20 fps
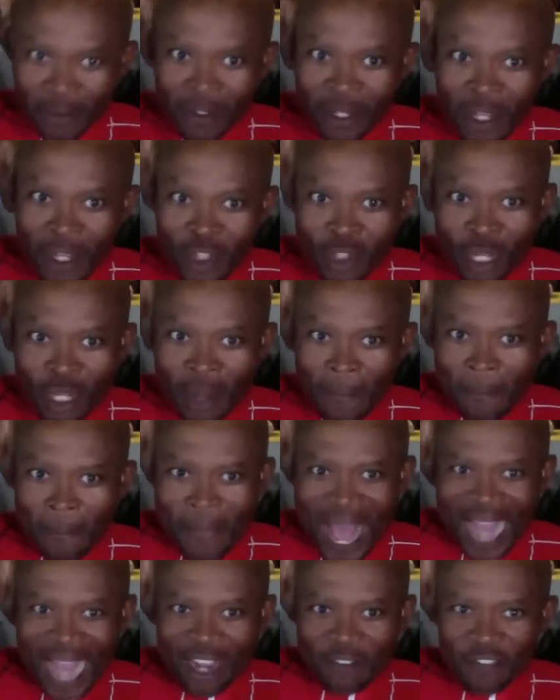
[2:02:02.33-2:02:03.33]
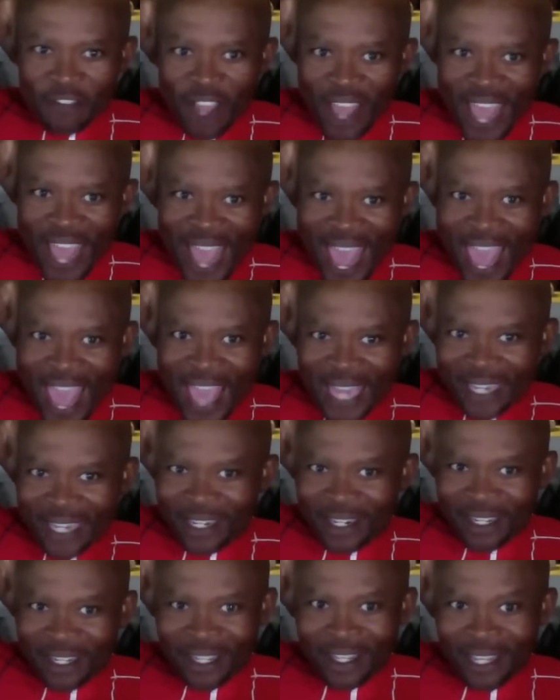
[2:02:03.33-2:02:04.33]
So the back of your head
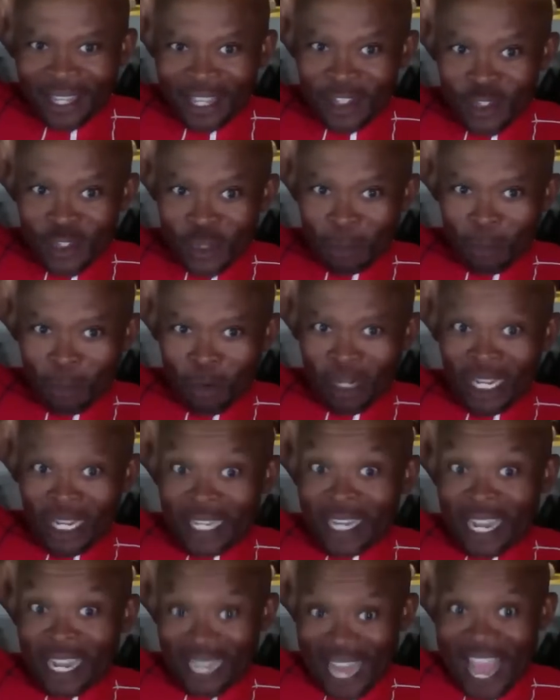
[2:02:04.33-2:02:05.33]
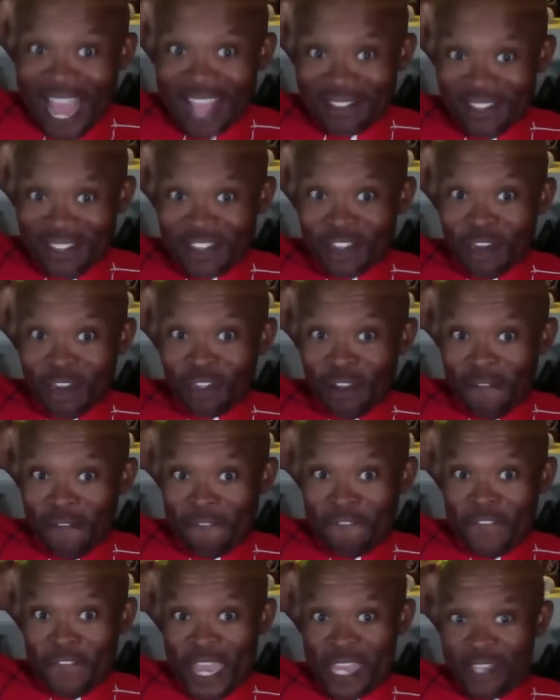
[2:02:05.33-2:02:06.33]
is supporting the glasses on your
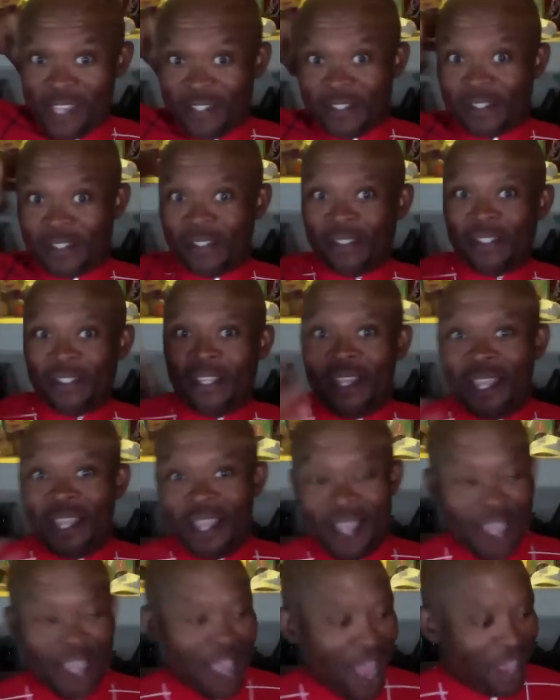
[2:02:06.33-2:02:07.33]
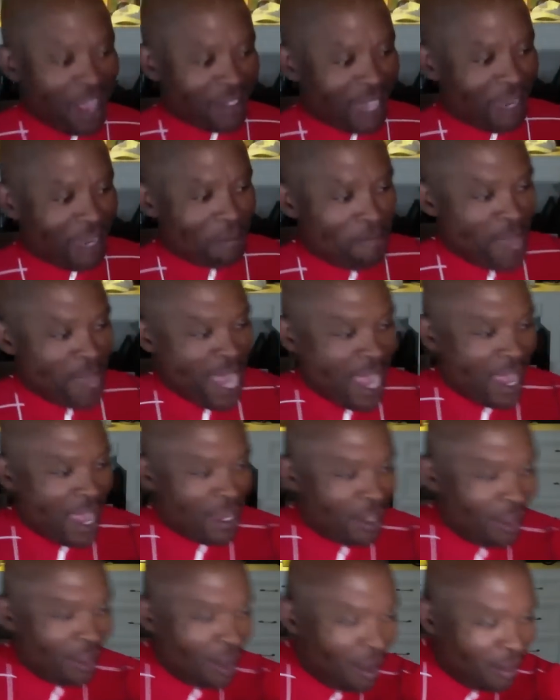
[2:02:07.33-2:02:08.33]
face. I was like,
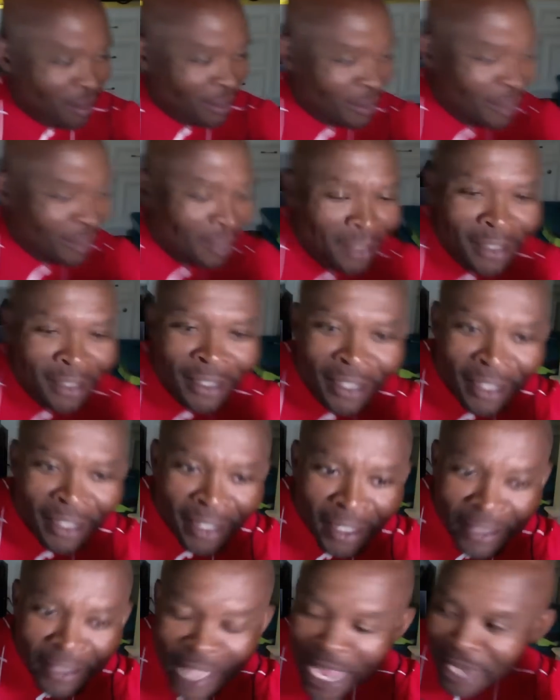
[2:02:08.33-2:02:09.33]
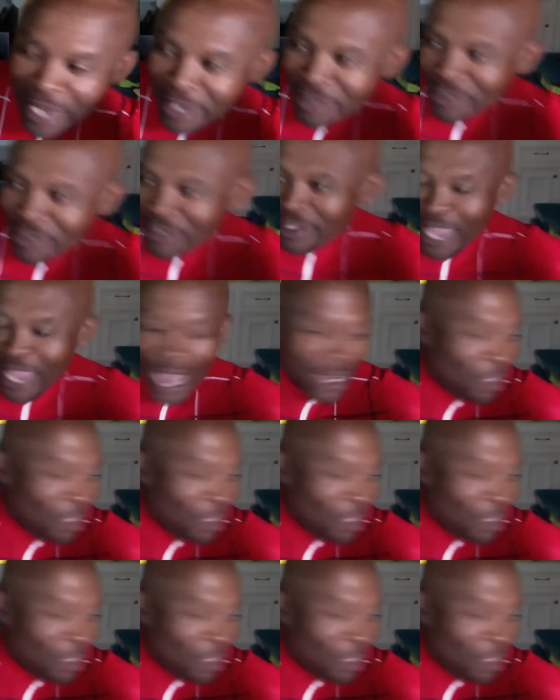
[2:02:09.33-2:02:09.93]
man, you know, that is that